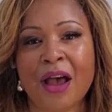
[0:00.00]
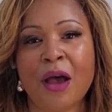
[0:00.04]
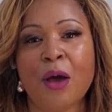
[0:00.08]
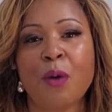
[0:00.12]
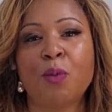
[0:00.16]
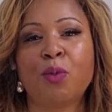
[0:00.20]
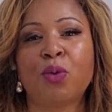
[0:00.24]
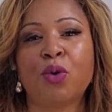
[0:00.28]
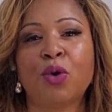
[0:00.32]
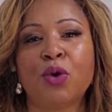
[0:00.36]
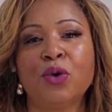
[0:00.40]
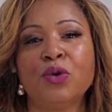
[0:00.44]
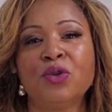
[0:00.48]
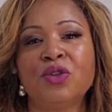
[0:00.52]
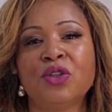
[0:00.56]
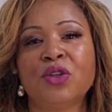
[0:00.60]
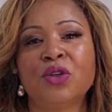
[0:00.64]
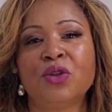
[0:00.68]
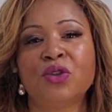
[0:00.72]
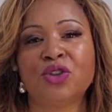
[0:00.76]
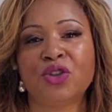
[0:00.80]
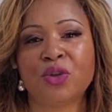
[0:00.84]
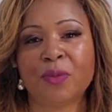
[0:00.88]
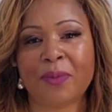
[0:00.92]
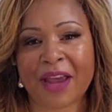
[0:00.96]

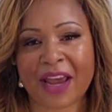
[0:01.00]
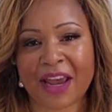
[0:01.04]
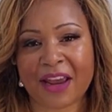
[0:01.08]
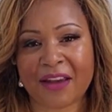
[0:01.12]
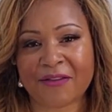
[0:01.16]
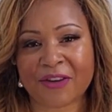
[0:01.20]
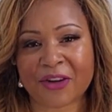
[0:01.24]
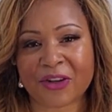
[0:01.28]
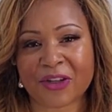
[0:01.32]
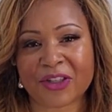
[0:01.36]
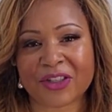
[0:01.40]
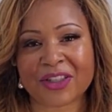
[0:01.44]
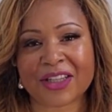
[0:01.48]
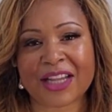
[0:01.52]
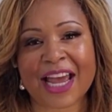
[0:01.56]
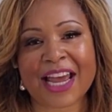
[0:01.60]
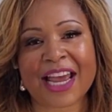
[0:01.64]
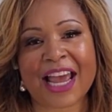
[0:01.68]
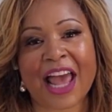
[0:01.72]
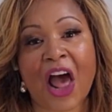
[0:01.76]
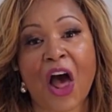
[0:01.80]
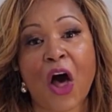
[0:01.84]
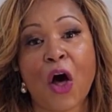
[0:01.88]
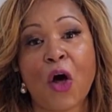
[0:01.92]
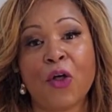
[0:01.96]
Pro-social behaviors like
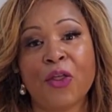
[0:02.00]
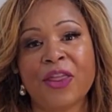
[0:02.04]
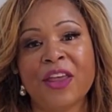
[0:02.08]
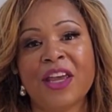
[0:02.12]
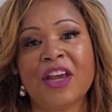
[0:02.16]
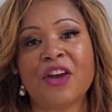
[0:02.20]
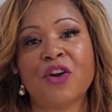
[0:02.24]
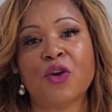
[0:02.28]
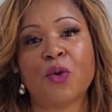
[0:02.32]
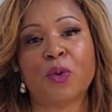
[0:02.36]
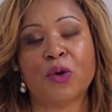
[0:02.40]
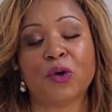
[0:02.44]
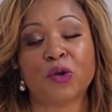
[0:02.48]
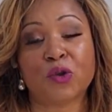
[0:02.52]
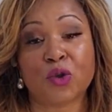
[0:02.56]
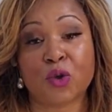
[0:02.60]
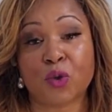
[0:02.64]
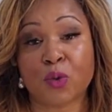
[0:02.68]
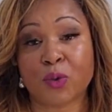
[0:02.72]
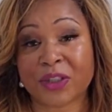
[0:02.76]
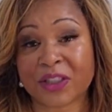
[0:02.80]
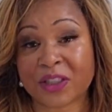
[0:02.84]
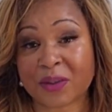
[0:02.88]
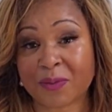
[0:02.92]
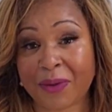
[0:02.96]
healthy interpersonal
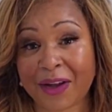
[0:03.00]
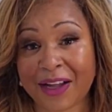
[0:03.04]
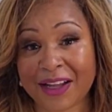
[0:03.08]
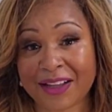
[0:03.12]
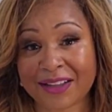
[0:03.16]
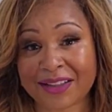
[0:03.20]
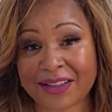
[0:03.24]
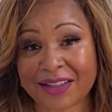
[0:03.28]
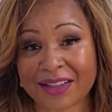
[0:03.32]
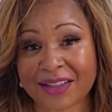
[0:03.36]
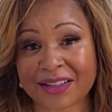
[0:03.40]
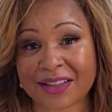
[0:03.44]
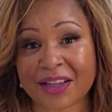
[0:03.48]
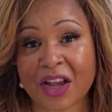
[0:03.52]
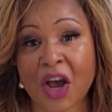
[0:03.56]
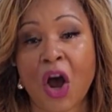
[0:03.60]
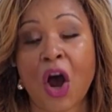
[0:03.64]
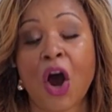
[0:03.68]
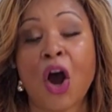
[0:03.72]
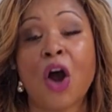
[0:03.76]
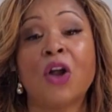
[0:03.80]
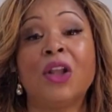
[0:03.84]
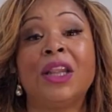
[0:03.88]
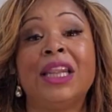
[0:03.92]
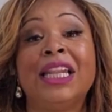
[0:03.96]
responses
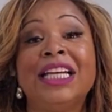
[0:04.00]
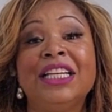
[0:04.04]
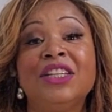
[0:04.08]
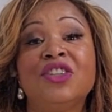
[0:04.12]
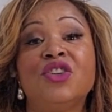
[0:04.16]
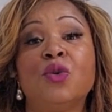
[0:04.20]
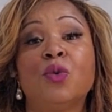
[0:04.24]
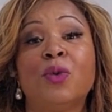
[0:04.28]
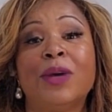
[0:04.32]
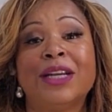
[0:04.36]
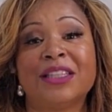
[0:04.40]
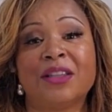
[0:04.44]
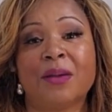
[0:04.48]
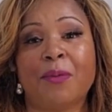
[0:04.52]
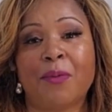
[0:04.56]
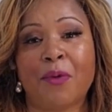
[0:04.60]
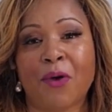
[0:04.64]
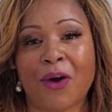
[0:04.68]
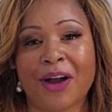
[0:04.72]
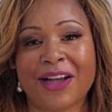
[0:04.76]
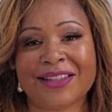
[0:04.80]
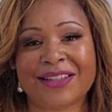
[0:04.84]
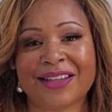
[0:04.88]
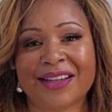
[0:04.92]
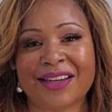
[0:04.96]
are linked to
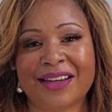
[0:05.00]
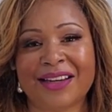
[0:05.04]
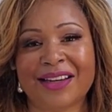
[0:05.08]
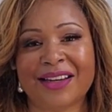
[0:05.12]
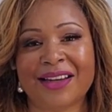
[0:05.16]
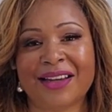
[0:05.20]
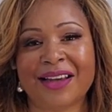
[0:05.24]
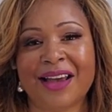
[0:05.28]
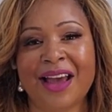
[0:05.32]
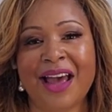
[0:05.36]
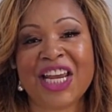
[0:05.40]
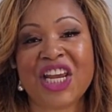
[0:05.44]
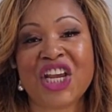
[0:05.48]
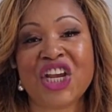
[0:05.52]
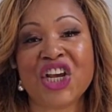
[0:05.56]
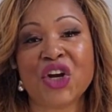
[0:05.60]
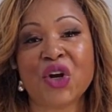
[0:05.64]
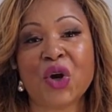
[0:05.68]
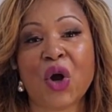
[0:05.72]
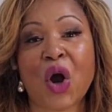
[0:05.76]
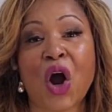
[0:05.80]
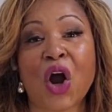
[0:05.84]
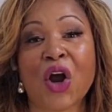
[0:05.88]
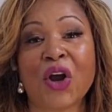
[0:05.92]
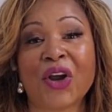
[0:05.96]
reciprocity. Here
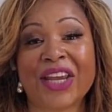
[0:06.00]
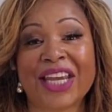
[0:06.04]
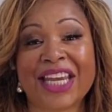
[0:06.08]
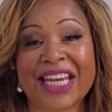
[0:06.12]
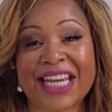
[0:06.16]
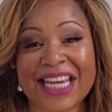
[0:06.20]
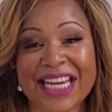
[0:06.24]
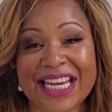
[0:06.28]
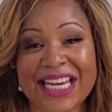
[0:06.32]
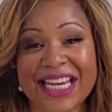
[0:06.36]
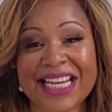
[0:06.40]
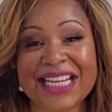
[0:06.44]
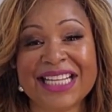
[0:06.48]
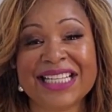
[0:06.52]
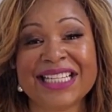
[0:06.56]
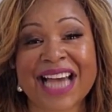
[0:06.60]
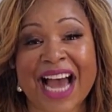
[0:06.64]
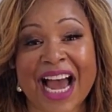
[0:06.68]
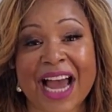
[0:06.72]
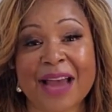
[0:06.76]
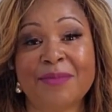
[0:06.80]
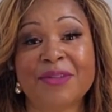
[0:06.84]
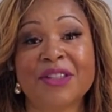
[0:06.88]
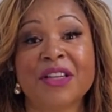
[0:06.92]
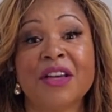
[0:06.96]
are key
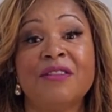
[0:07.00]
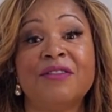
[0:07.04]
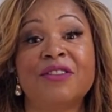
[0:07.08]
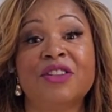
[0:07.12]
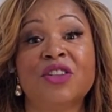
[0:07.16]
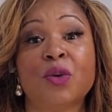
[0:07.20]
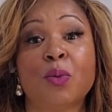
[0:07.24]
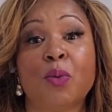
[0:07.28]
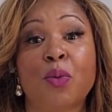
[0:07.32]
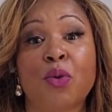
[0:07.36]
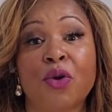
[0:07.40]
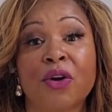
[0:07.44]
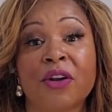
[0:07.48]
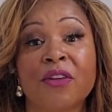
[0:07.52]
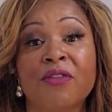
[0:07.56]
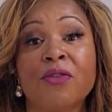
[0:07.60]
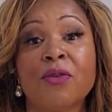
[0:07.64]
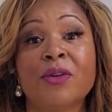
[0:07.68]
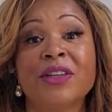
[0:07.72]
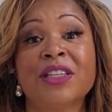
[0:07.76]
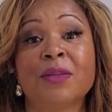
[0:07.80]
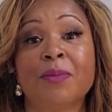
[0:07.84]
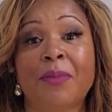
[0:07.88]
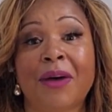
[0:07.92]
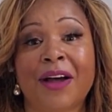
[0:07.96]
types of supportive
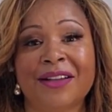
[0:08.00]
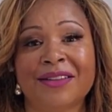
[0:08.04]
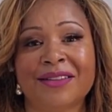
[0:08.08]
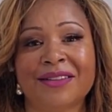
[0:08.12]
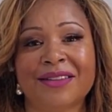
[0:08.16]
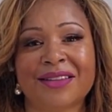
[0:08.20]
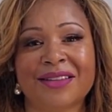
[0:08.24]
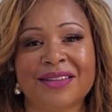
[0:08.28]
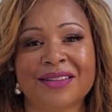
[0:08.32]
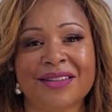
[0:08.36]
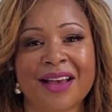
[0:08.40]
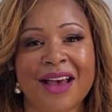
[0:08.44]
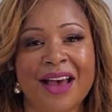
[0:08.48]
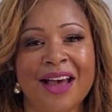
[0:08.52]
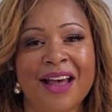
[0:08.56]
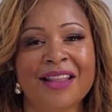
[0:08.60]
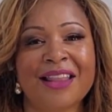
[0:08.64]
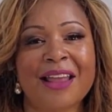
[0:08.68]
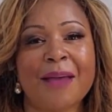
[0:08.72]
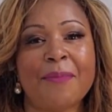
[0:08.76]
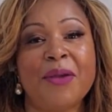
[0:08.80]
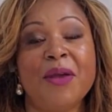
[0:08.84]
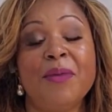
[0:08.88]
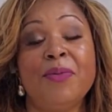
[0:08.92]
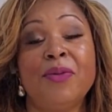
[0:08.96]
responses that
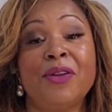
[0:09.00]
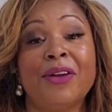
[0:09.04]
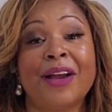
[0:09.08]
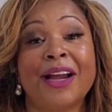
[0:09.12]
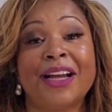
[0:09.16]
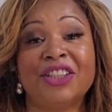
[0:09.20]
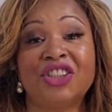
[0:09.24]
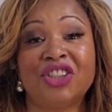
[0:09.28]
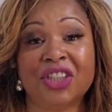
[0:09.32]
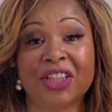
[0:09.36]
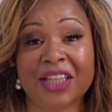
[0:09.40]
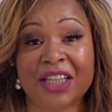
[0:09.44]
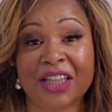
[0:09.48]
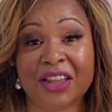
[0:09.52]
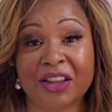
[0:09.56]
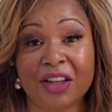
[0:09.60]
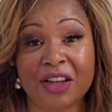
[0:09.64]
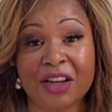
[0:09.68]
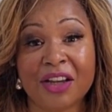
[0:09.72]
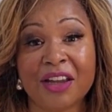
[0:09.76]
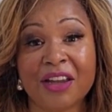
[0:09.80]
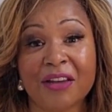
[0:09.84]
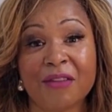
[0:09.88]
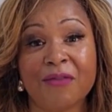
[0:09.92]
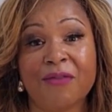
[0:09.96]
people are actually
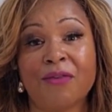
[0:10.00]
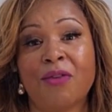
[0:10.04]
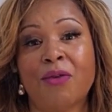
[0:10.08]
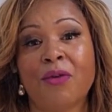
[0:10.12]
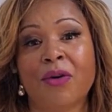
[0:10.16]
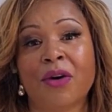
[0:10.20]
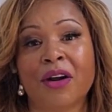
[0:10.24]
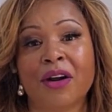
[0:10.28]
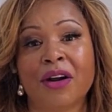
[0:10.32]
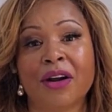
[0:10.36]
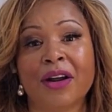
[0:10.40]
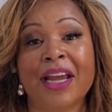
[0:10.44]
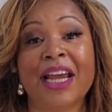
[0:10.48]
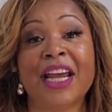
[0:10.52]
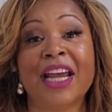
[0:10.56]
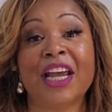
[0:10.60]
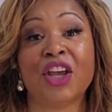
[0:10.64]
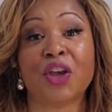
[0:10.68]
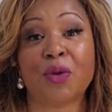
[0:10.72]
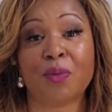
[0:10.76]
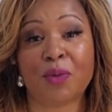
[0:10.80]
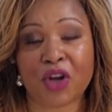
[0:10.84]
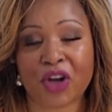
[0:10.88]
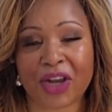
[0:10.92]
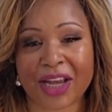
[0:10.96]
looking for in
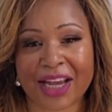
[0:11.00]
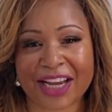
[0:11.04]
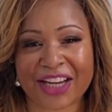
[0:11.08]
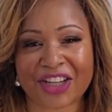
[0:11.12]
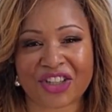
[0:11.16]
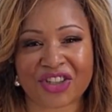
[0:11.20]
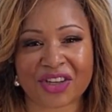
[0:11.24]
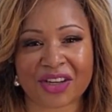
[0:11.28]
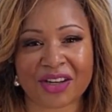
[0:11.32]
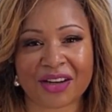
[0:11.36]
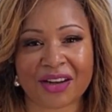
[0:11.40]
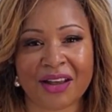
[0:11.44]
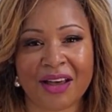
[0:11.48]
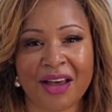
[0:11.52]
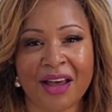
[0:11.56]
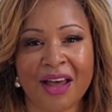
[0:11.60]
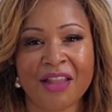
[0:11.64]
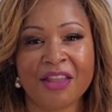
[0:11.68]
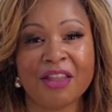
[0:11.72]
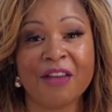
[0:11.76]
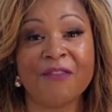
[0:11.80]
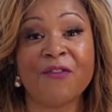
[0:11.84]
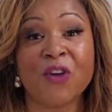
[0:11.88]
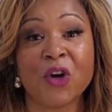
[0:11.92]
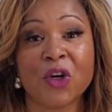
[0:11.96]
communication.
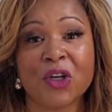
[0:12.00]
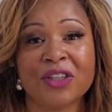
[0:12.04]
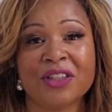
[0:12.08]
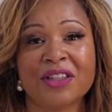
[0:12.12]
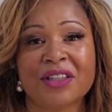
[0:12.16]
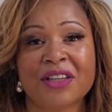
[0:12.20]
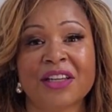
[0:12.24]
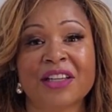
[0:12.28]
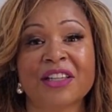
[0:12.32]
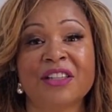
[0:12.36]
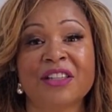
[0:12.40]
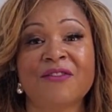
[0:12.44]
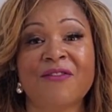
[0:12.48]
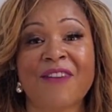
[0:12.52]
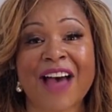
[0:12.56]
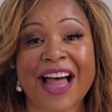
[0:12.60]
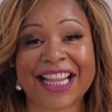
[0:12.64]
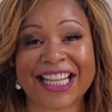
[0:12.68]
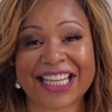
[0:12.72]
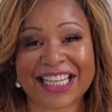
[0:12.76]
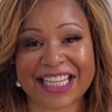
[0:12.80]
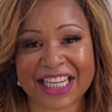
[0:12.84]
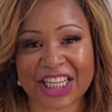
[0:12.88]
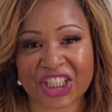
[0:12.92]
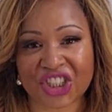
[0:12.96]
The first is
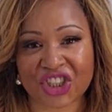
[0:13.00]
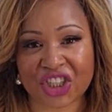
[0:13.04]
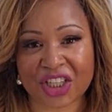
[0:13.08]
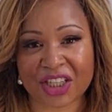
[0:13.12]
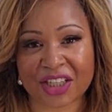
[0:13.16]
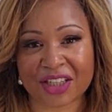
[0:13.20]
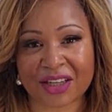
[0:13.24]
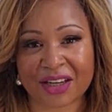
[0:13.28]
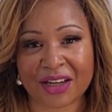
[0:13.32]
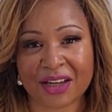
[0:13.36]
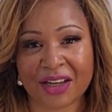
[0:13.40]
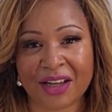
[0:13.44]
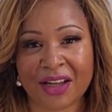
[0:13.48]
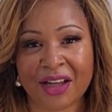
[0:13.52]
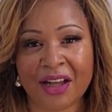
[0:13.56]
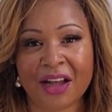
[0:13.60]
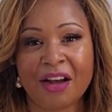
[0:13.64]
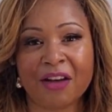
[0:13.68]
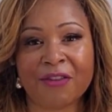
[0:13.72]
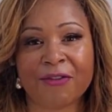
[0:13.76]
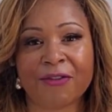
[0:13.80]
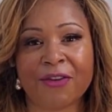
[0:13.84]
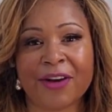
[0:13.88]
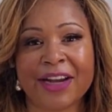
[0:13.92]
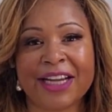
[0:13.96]
validation. A
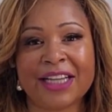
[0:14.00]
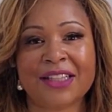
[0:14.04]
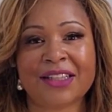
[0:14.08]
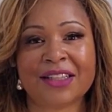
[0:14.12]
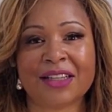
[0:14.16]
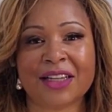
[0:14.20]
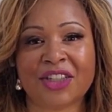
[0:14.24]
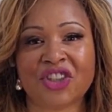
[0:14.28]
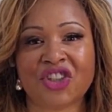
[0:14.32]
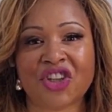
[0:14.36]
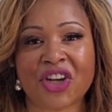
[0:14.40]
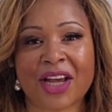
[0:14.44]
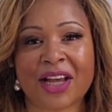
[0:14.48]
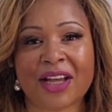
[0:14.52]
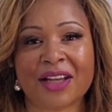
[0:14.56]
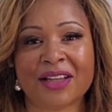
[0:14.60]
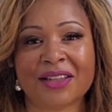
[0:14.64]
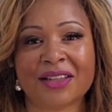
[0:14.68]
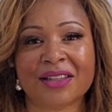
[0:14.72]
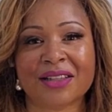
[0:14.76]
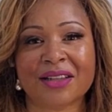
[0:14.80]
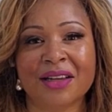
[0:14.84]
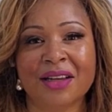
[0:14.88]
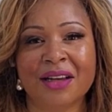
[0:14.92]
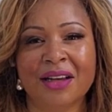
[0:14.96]
phrase such
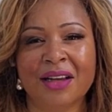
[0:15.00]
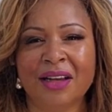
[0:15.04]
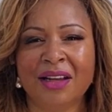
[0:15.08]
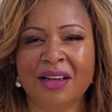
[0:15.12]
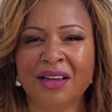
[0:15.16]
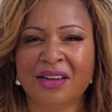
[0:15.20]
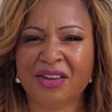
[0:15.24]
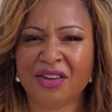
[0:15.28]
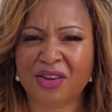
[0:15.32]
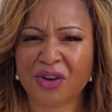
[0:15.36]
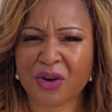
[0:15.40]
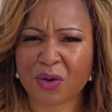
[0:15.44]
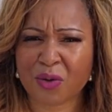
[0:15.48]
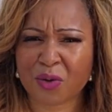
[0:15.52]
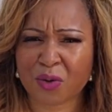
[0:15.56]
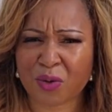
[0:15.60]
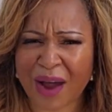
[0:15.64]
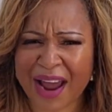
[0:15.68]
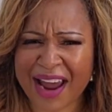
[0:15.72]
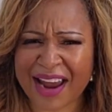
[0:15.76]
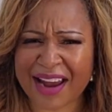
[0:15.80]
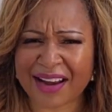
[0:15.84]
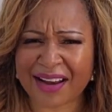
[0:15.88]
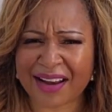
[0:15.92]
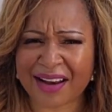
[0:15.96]
as, "You're
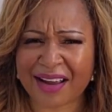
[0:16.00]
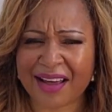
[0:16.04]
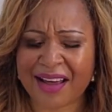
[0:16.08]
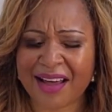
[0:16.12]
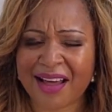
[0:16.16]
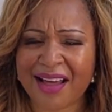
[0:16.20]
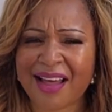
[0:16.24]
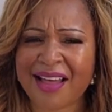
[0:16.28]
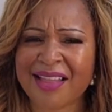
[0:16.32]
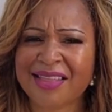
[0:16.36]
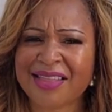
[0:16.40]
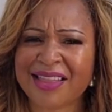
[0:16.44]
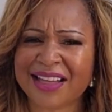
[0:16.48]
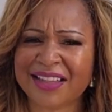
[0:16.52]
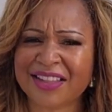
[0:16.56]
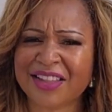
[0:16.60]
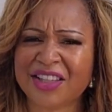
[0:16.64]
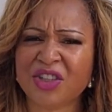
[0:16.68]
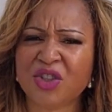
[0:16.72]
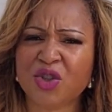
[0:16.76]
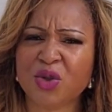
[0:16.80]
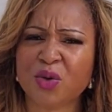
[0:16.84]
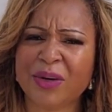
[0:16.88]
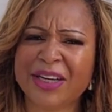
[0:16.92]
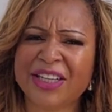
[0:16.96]
right, that
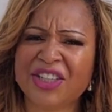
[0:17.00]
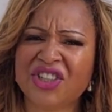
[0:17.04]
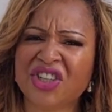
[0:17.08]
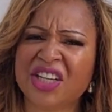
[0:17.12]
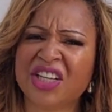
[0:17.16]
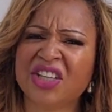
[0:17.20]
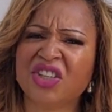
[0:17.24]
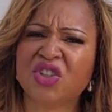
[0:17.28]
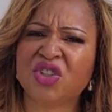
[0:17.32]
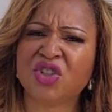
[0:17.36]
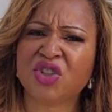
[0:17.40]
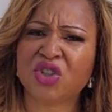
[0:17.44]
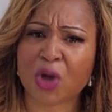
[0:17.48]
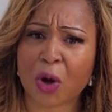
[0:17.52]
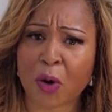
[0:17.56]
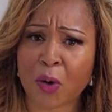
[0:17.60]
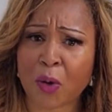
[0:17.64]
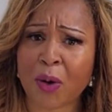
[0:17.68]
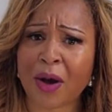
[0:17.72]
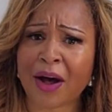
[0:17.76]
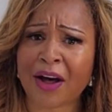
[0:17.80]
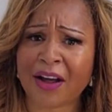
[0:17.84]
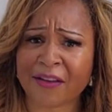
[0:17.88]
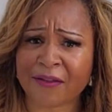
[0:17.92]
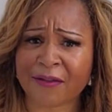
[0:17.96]
situation is so
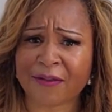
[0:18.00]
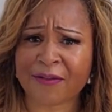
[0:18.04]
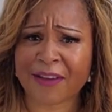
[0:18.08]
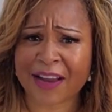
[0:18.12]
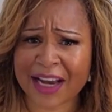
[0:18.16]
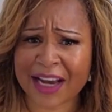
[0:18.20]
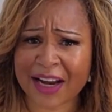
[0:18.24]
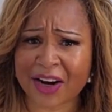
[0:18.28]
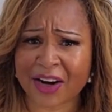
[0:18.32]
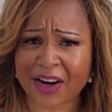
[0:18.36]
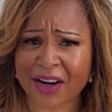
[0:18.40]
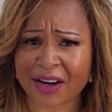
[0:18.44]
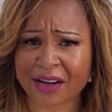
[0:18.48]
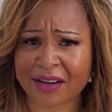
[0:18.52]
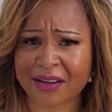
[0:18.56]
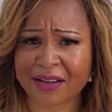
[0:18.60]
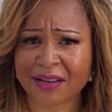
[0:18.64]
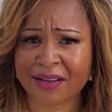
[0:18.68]
unfair."